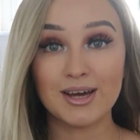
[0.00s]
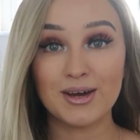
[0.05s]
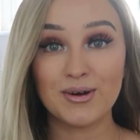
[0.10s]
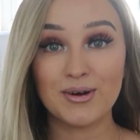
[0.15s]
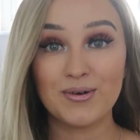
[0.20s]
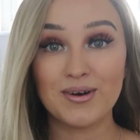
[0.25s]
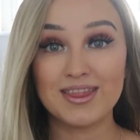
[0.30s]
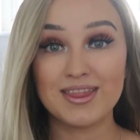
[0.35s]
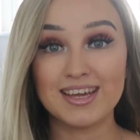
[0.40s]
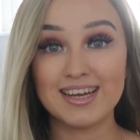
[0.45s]

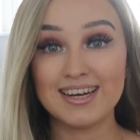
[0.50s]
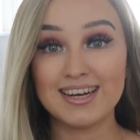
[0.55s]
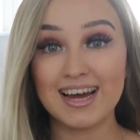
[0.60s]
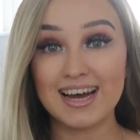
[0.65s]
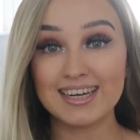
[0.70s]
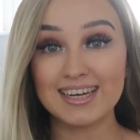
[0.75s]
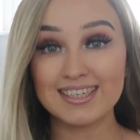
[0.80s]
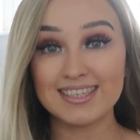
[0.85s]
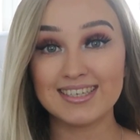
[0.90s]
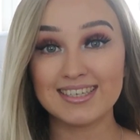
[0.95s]
So the
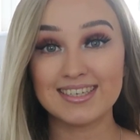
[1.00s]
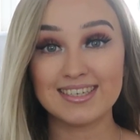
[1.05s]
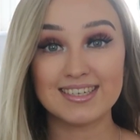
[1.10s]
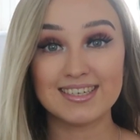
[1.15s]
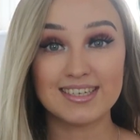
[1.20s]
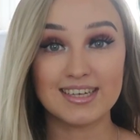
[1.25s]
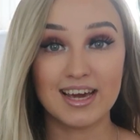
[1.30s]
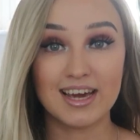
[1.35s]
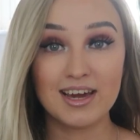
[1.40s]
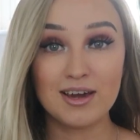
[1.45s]
next
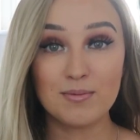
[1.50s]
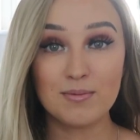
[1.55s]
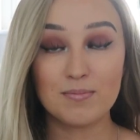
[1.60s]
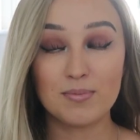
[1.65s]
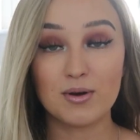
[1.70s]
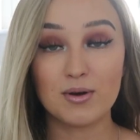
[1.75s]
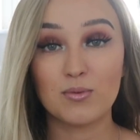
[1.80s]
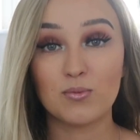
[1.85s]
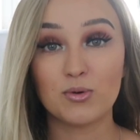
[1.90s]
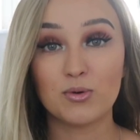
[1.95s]
tip
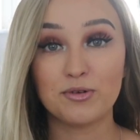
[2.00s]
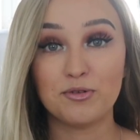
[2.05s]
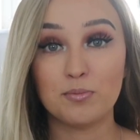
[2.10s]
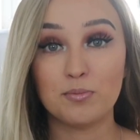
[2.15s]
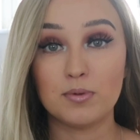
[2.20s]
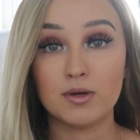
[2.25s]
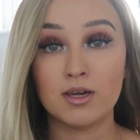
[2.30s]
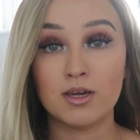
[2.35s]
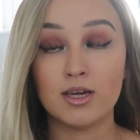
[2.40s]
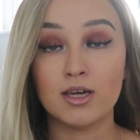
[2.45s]
would
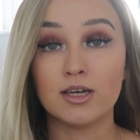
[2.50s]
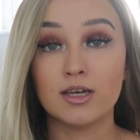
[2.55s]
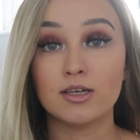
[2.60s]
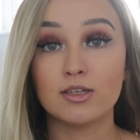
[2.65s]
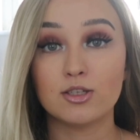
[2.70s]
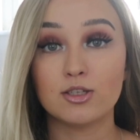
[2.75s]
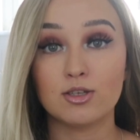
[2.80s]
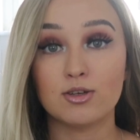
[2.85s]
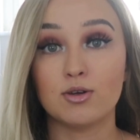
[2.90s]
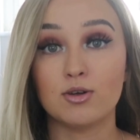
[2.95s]

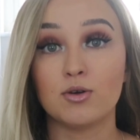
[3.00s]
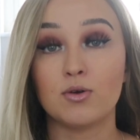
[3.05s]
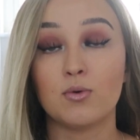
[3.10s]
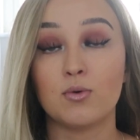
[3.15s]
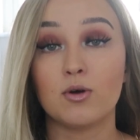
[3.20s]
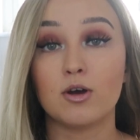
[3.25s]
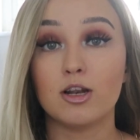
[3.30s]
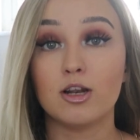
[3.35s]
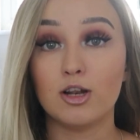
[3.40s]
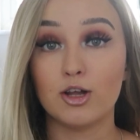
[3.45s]
be
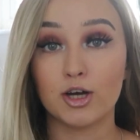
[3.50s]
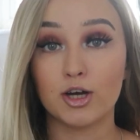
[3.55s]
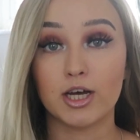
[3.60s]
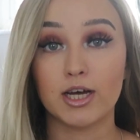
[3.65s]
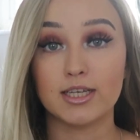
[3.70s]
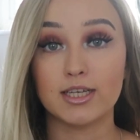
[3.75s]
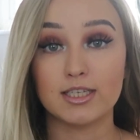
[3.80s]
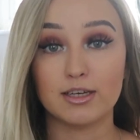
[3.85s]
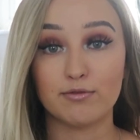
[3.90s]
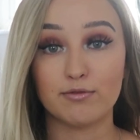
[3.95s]
to
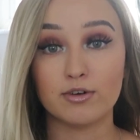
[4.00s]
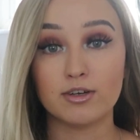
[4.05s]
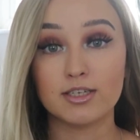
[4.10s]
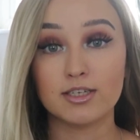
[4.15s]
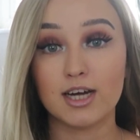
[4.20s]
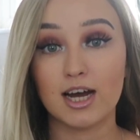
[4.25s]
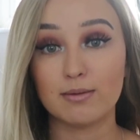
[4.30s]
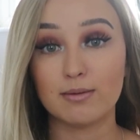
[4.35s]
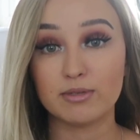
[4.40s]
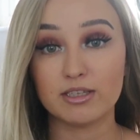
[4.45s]
look at
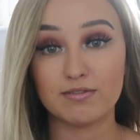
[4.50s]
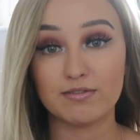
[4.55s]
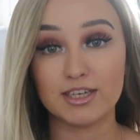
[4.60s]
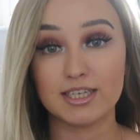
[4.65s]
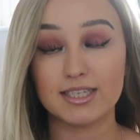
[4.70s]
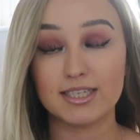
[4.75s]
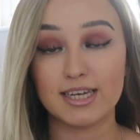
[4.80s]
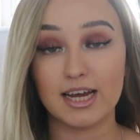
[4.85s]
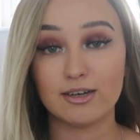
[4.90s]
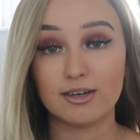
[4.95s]
different types of
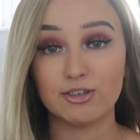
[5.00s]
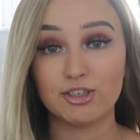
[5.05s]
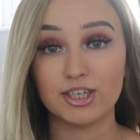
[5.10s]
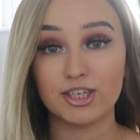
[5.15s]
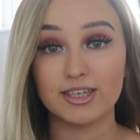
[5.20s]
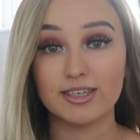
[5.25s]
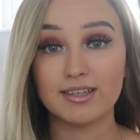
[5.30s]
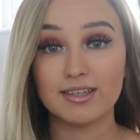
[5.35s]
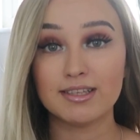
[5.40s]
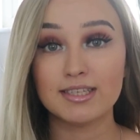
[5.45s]

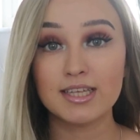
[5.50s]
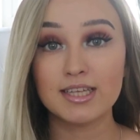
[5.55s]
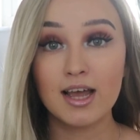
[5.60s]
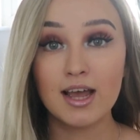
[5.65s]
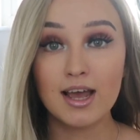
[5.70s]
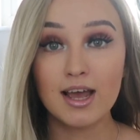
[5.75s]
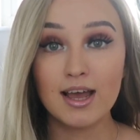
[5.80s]
extensions.